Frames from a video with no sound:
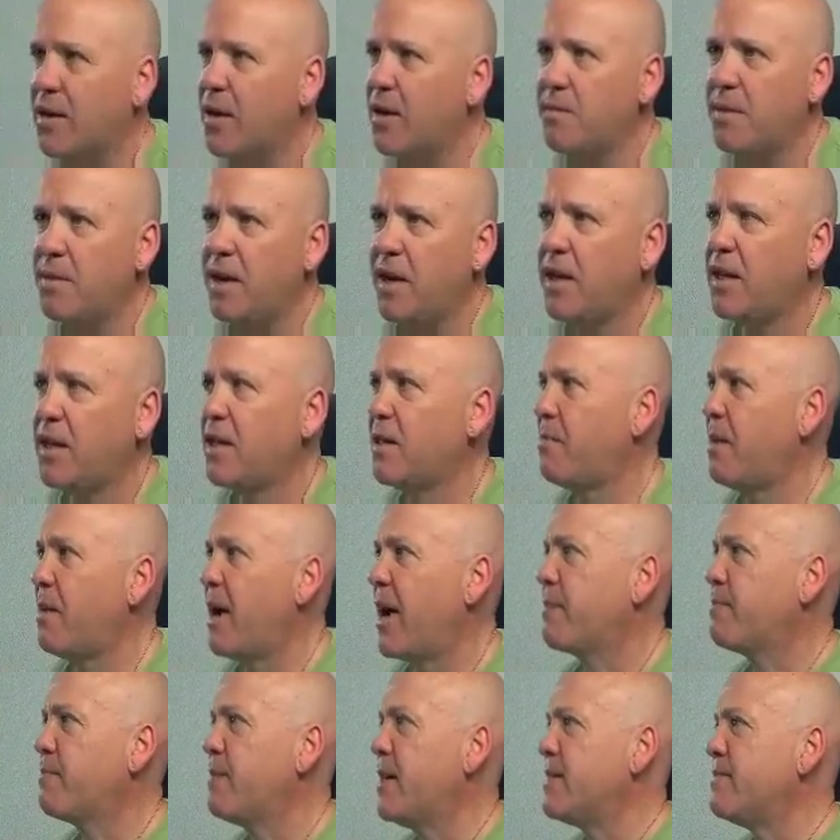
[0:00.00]
I'm hitting the
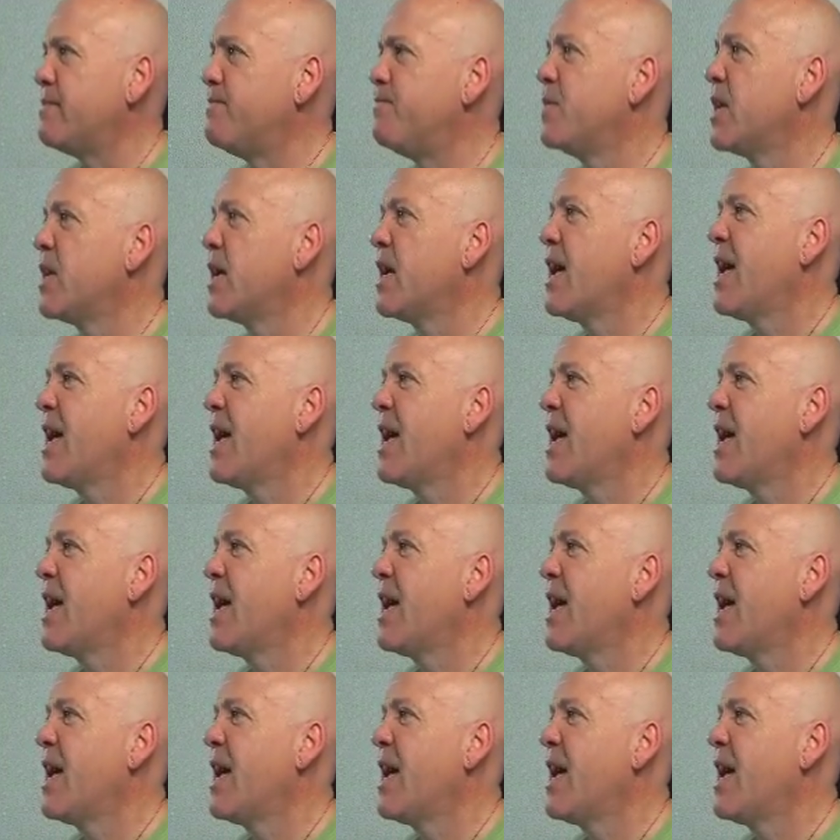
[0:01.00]
back button.